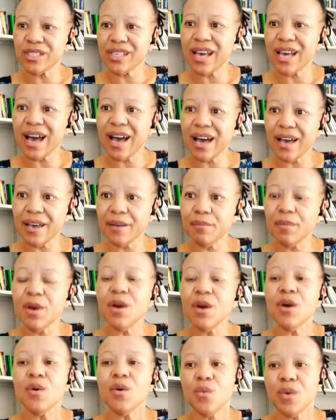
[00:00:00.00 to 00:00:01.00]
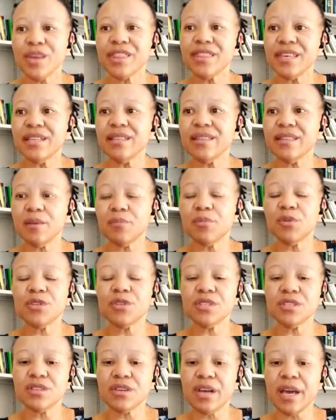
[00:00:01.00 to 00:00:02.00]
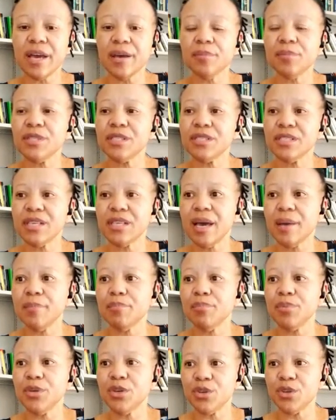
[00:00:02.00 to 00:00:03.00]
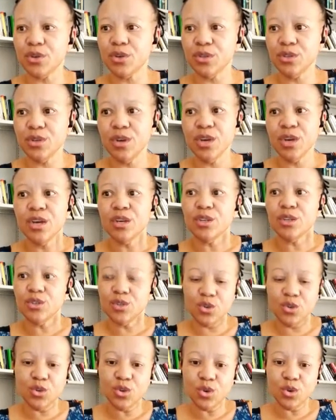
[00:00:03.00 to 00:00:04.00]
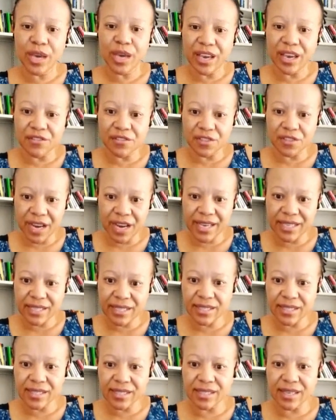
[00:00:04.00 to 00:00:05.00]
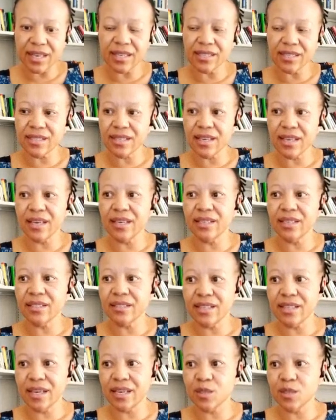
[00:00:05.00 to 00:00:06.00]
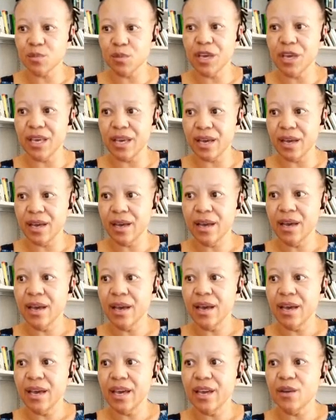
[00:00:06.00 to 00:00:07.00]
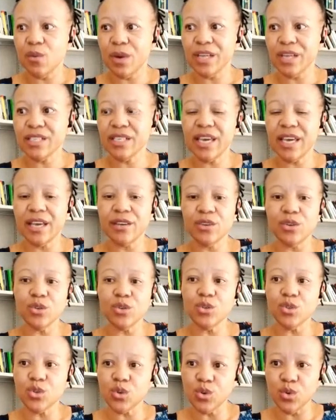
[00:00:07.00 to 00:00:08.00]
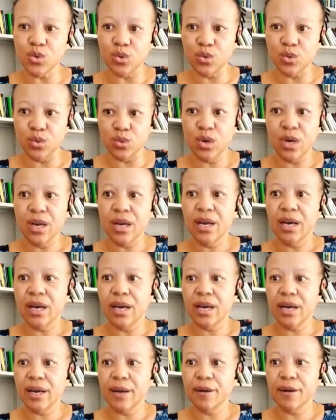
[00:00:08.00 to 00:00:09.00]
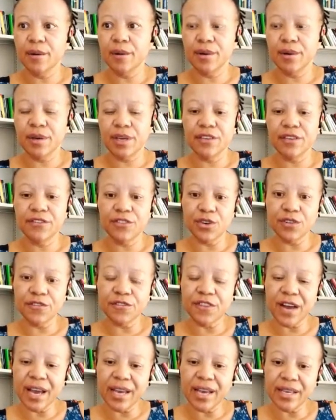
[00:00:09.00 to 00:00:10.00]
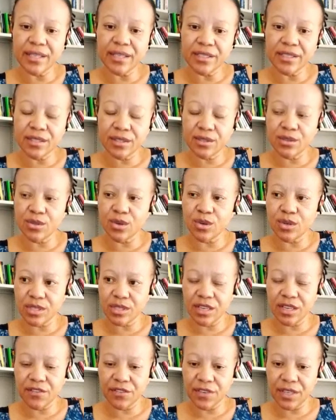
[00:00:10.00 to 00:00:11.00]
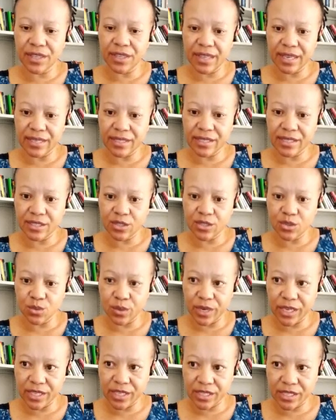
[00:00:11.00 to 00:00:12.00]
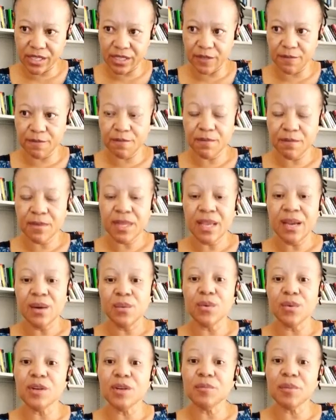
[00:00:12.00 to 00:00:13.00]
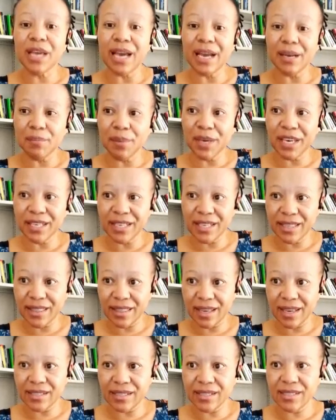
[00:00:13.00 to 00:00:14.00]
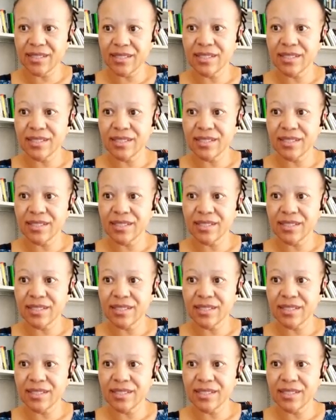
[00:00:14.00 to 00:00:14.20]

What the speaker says: on time within the prescribed time period? Do you have rights as a taxpayer? And what can you do if you find yourself in that situation? We'll be unpacking that.